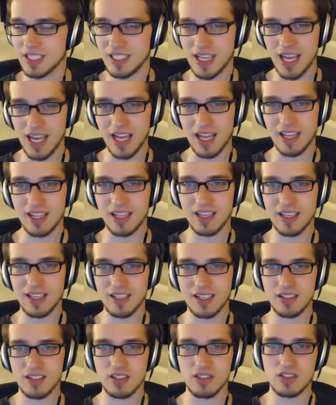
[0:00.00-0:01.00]
yet,
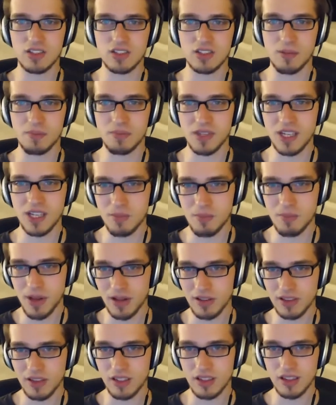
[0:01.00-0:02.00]
something
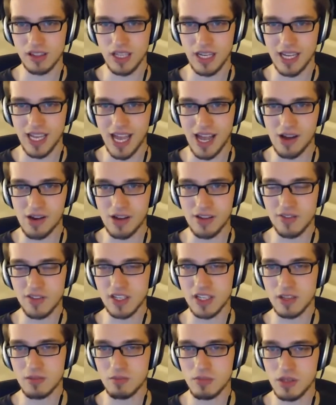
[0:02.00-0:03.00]
about the layout and the
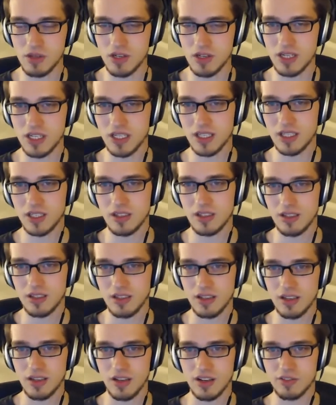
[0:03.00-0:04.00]
community
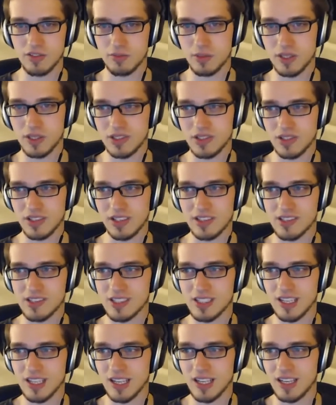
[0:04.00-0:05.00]
of
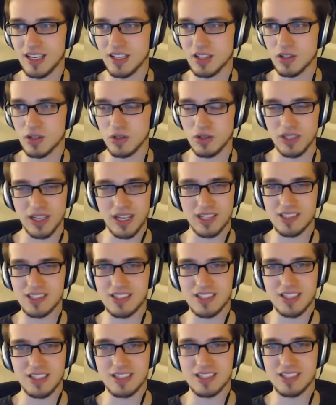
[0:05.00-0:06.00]
Pinterest creates
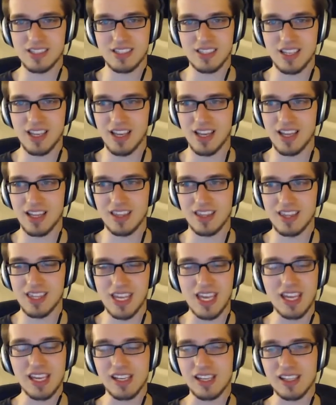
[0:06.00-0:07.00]
this
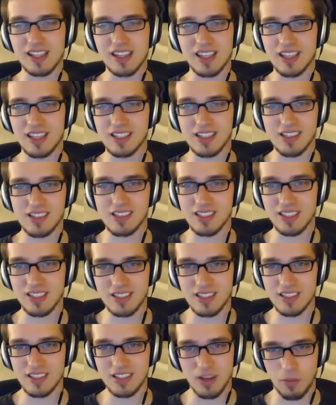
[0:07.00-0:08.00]
thing that doesn't
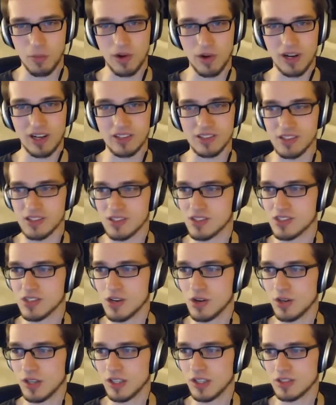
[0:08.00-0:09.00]
exist somewhere else. It's
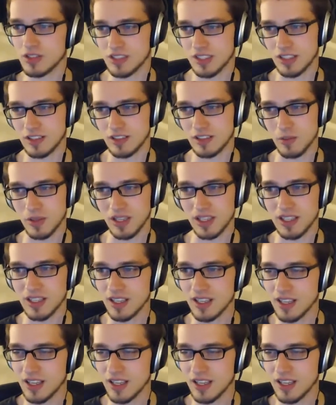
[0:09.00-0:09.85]
so interesting to me.